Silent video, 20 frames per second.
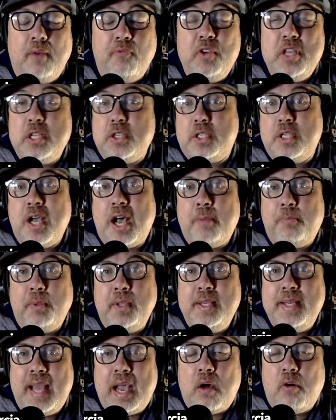Phoenix
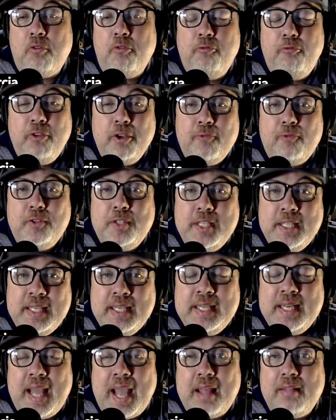Copley now
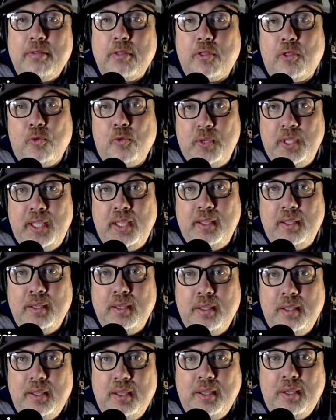15-3
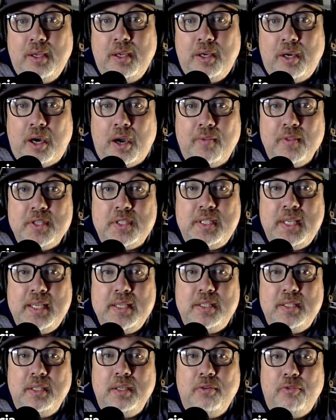on the
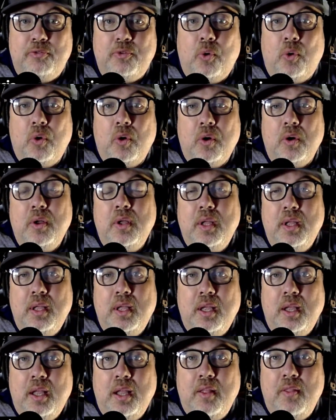season for
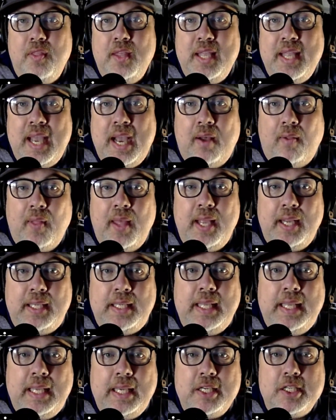the LA
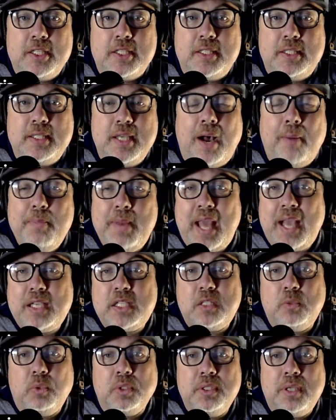Kings. Up
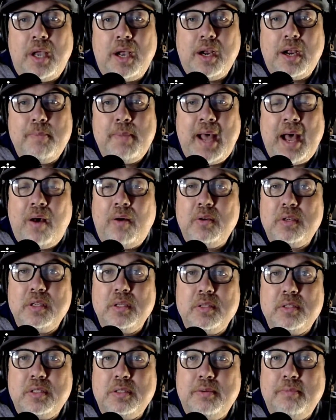next, we'll talk about
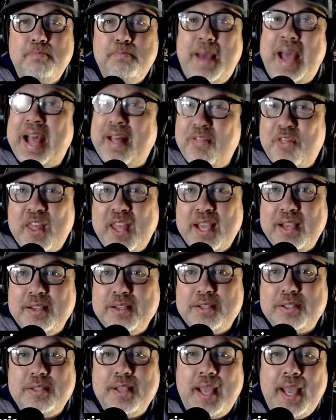some bad
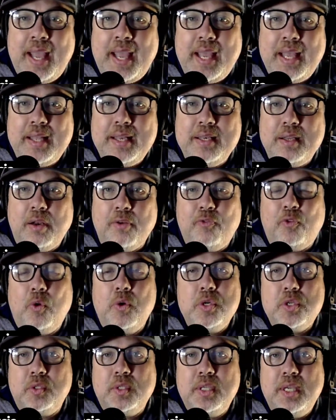things, and
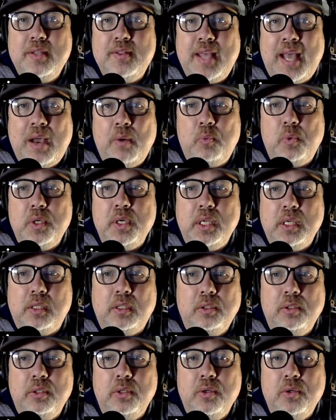unfortunately, that would
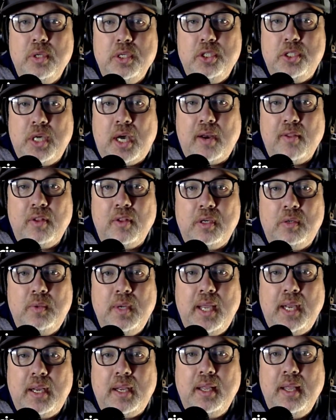include Jonathan
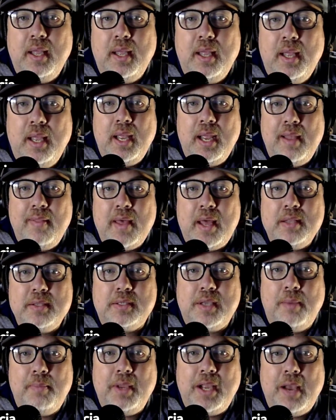Quick, and that
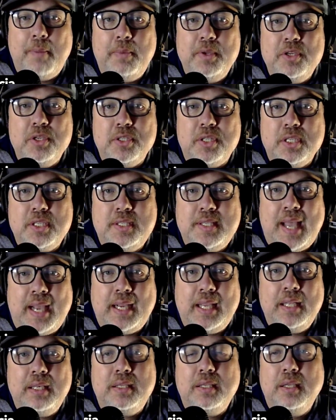is coming up in just a
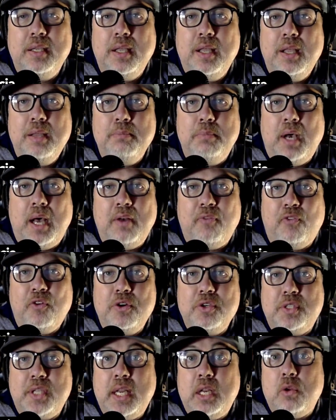second. But
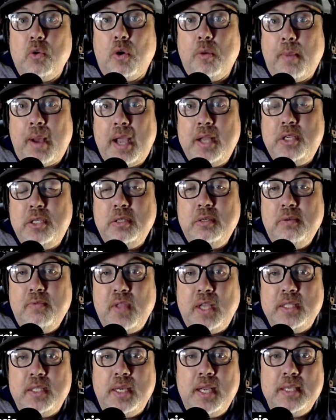first, I need to remind you
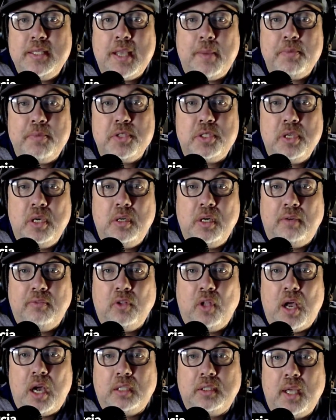that today's episode of
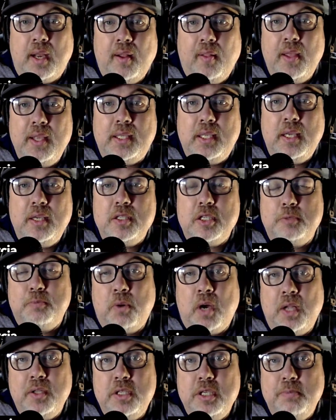Locked On LA Kings is
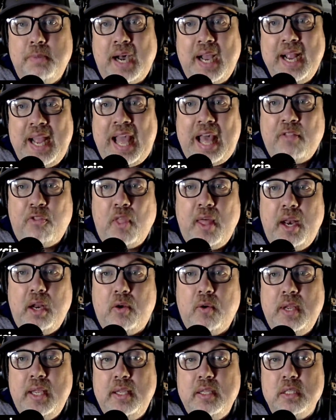brought to you by Athletic
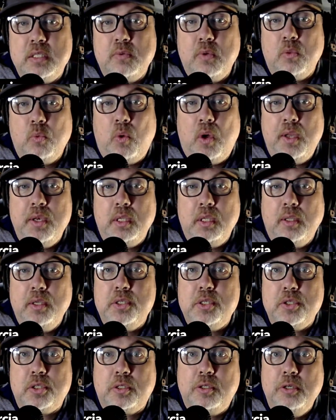Greens. With one
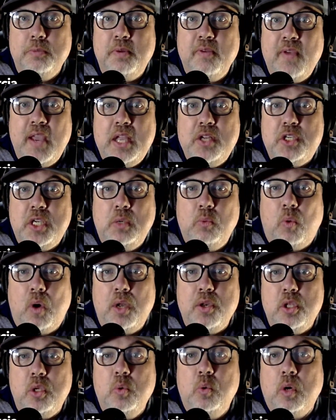delicious scoop of
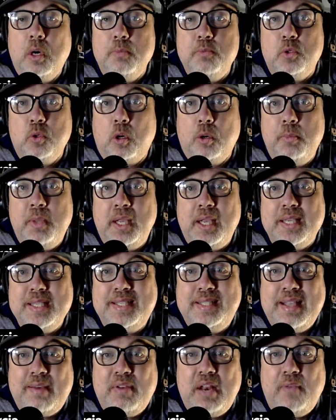AG1, you are absorbing
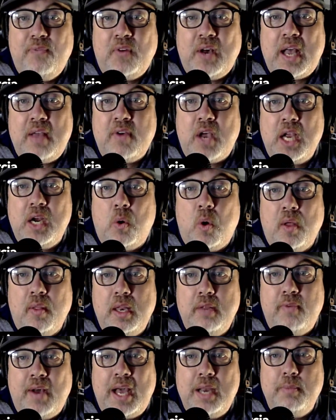75
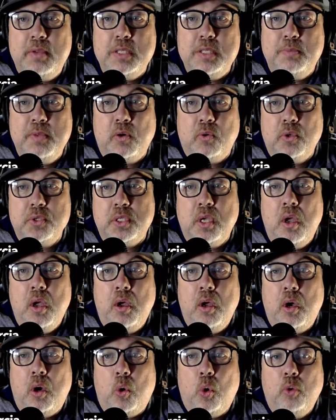high-quality vitamins, minerals,
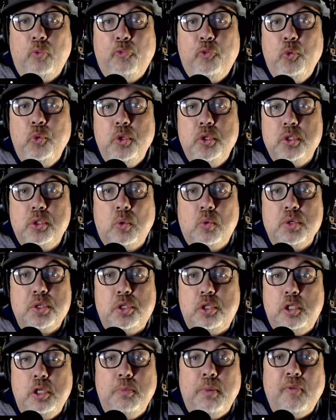whole
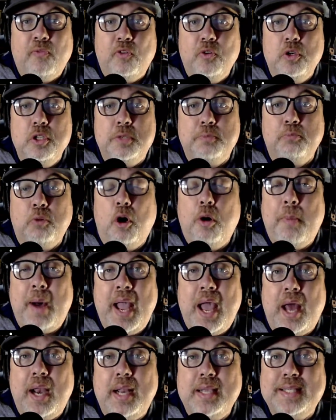food-sourced superfoods,
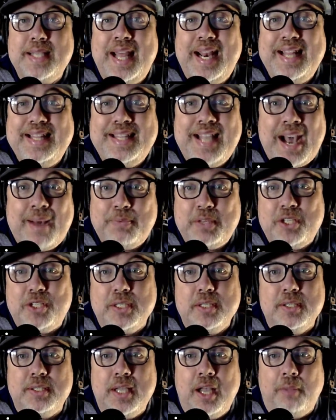probiotics, and
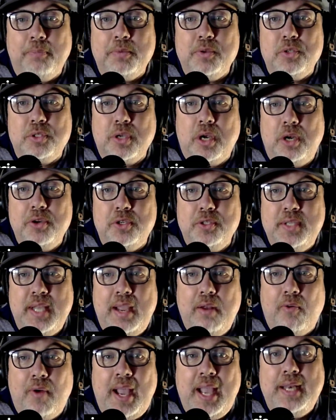adaptogens to help you start your
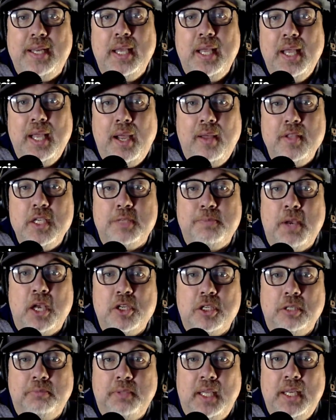day right. This
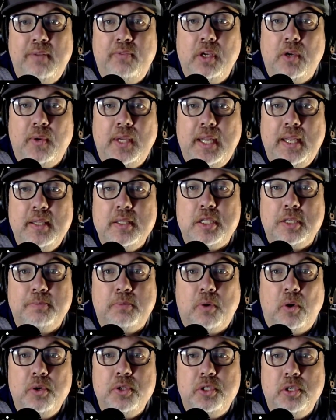special blend of ingredients
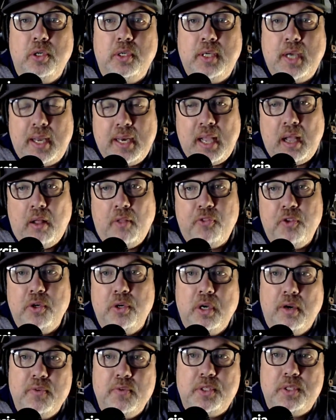supports your gut health, your
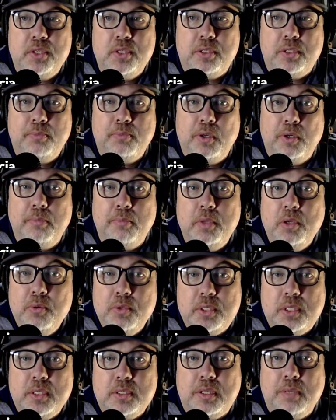nervous system, your
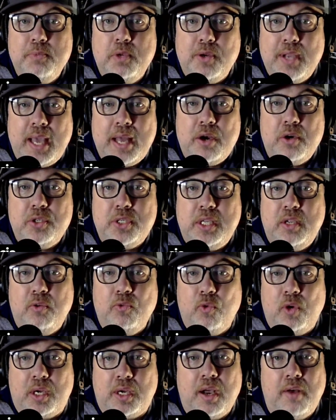immune system, your energy,
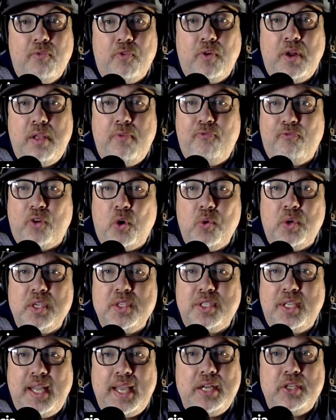recovery,
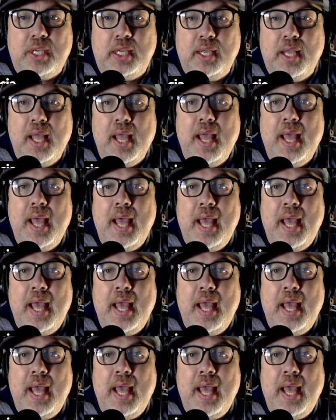focus, and aging.